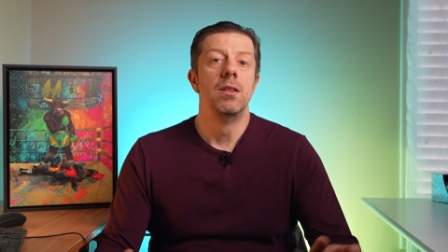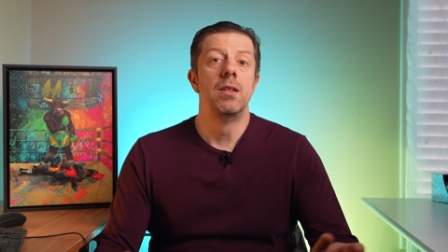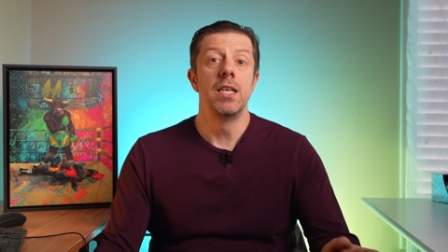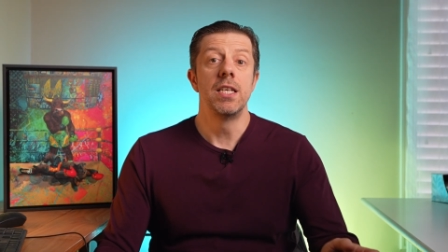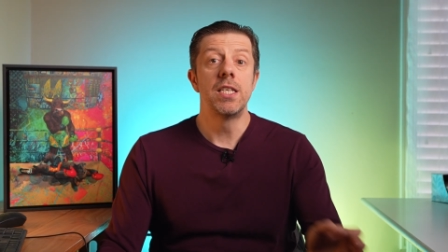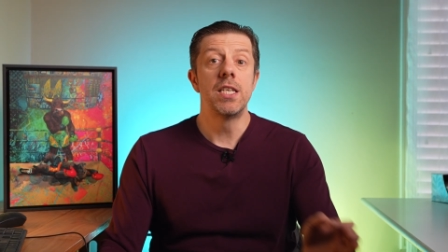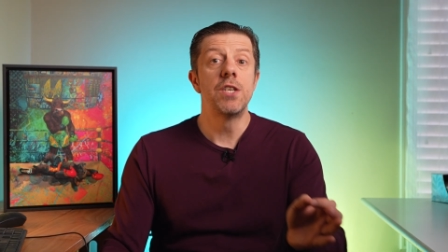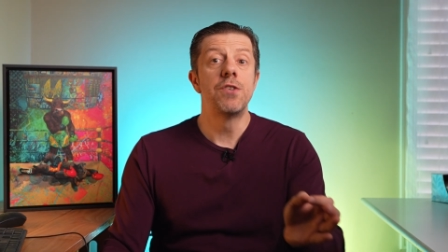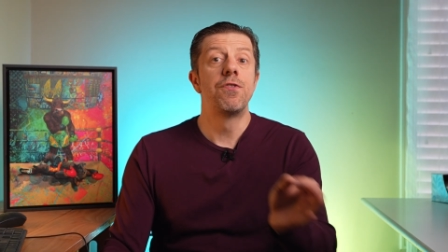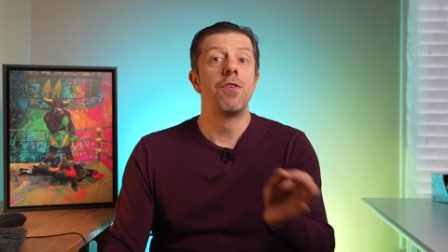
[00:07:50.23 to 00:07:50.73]

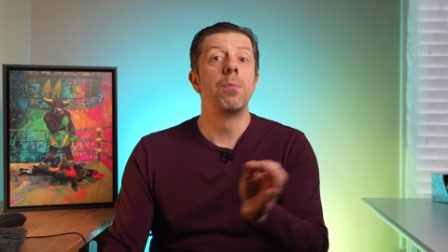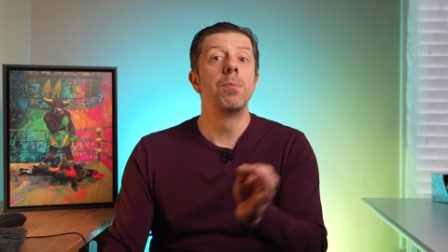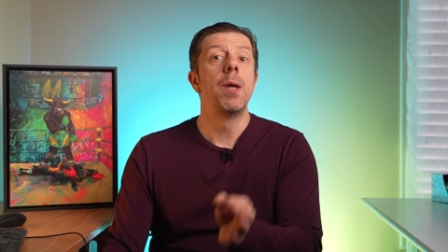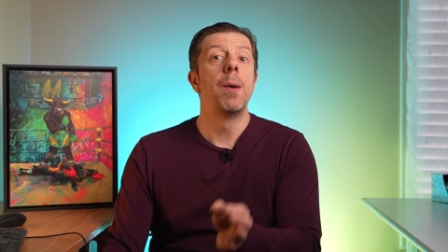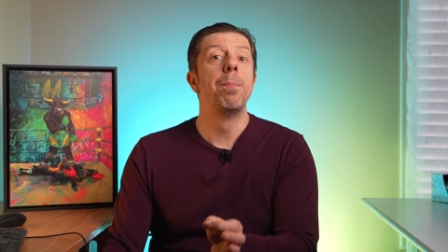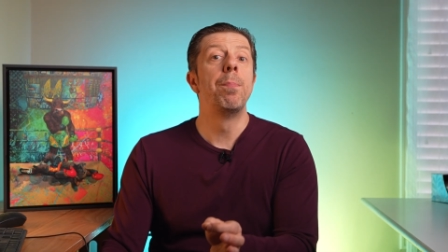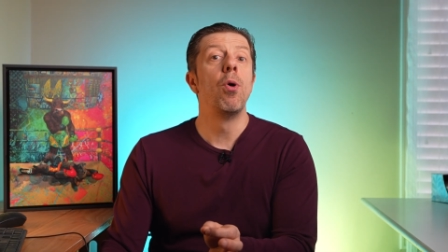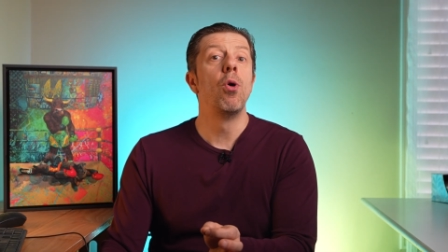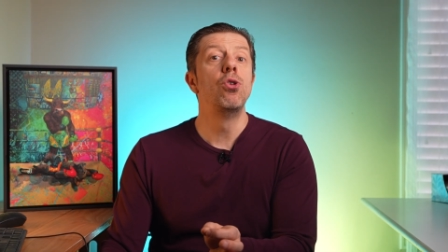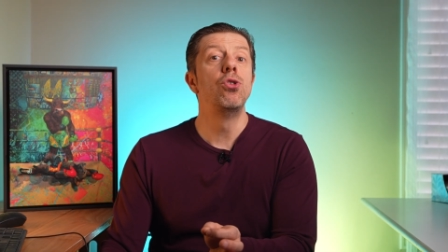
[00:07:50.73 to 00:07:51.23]
this is from the
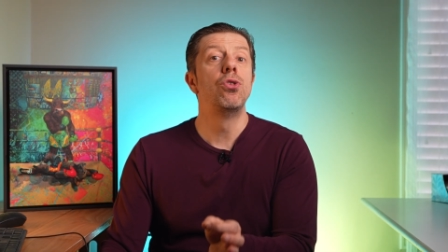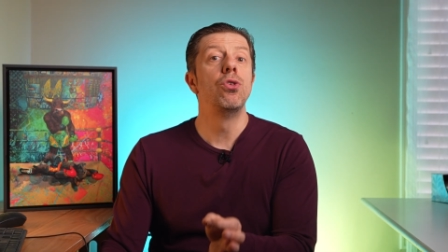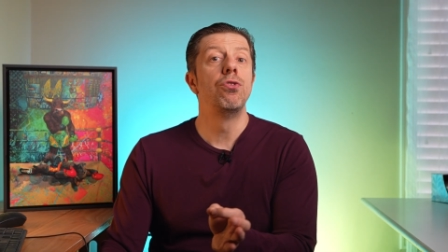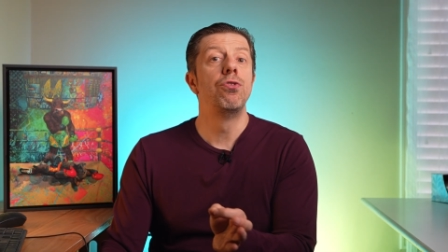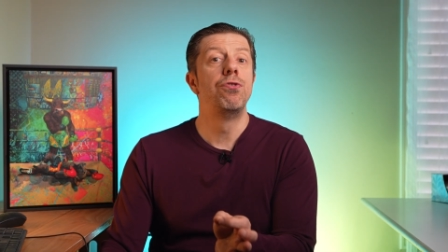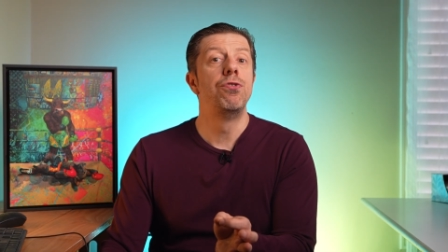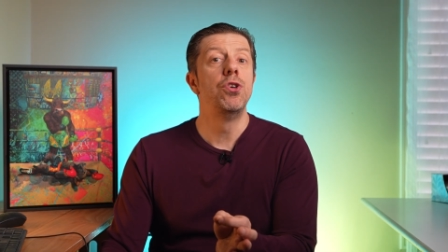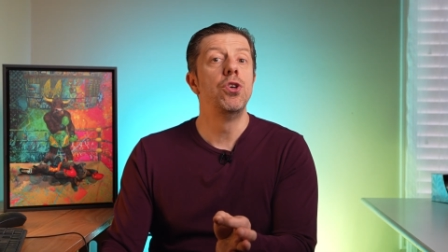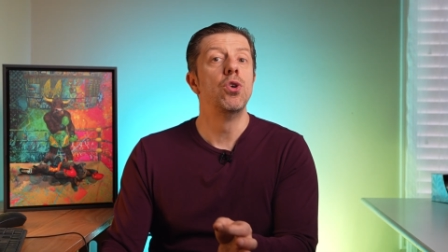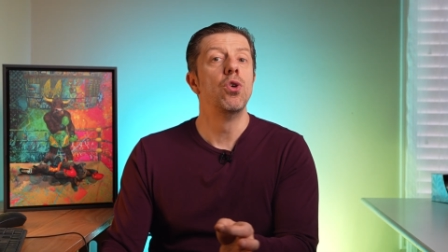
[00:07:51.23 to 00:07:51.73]
point of
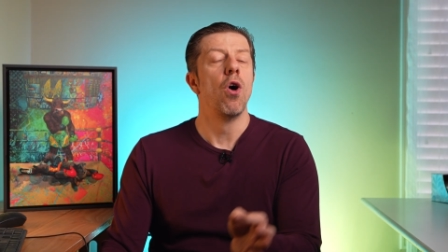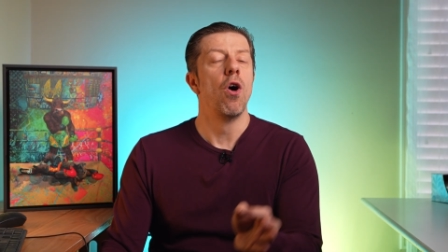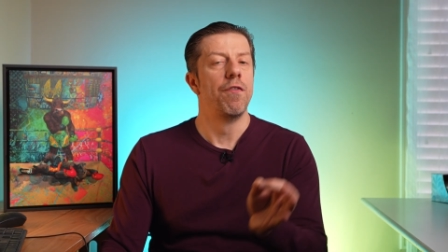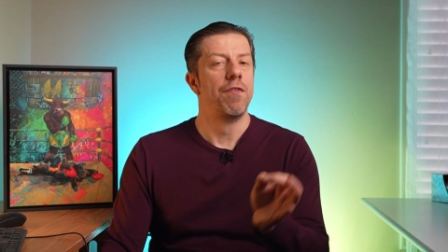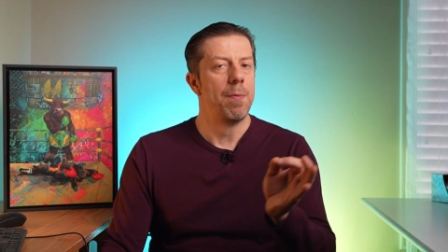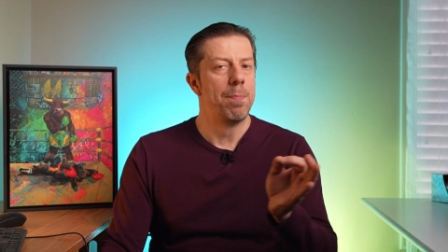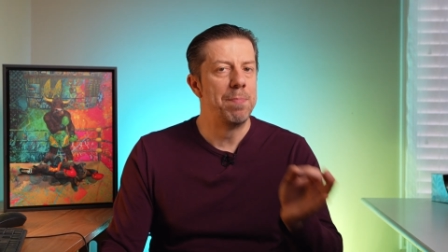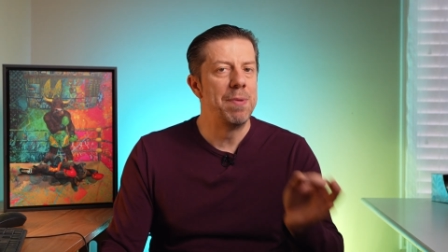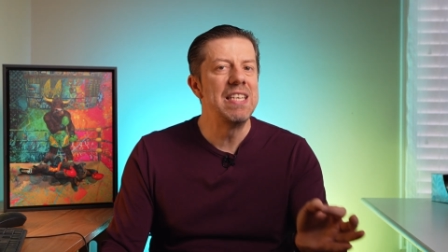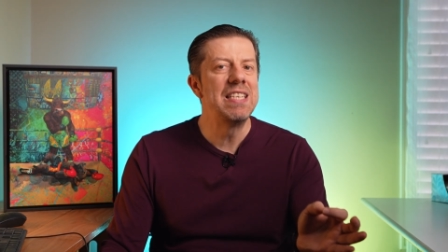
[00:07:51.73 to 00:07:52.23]
view of
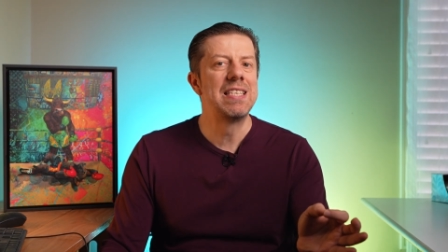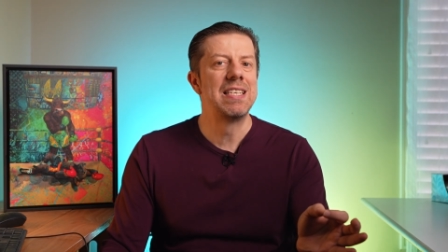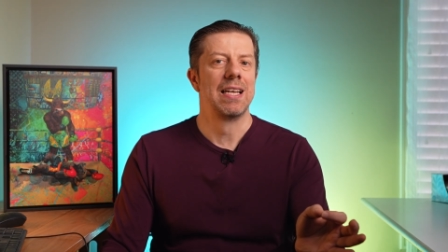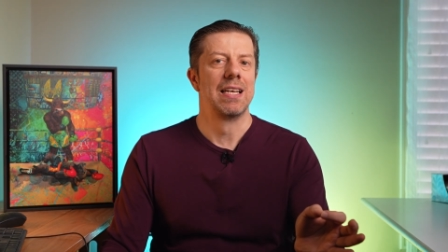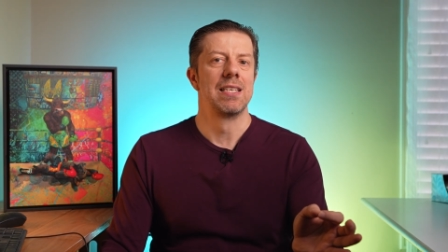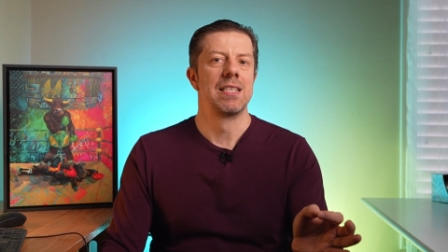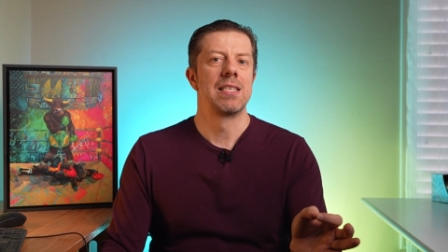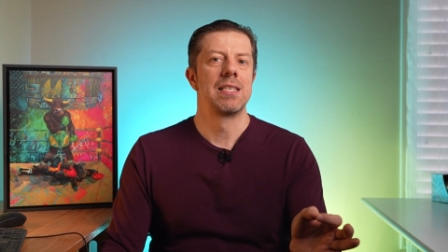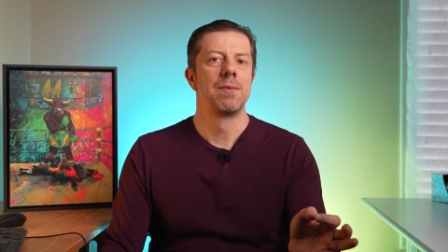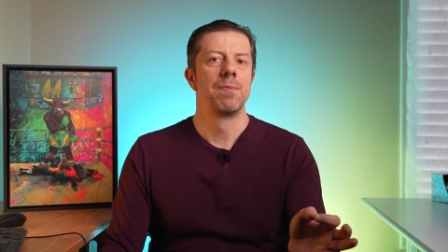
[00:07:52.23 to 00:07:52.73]
a
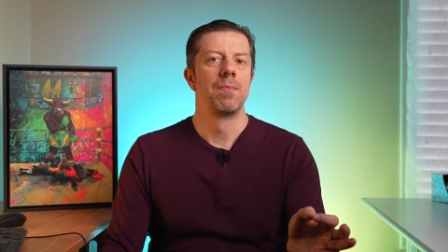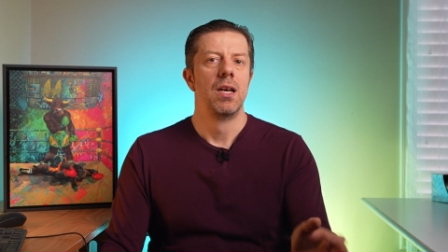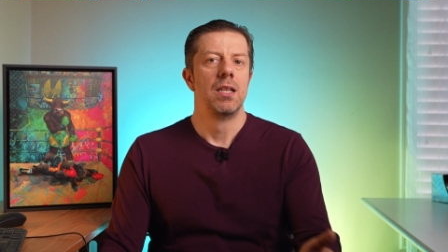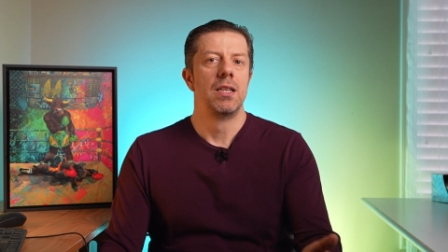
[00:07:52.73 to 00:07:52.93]
business.